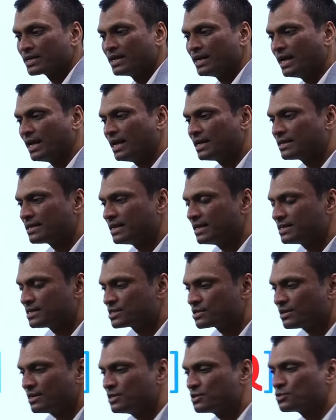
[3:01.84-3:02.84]
and
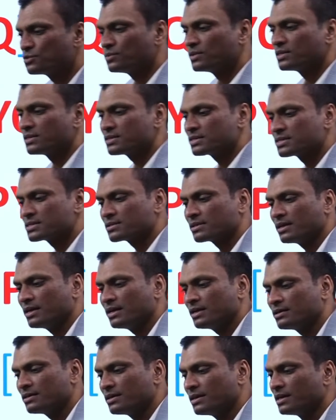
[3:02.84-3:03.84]
try to
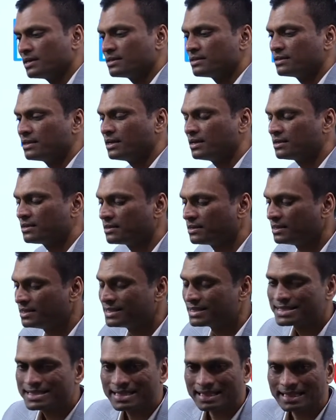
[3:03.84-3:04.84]
understand and
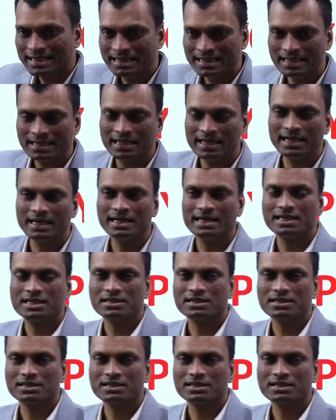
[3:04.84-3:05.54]
segregate,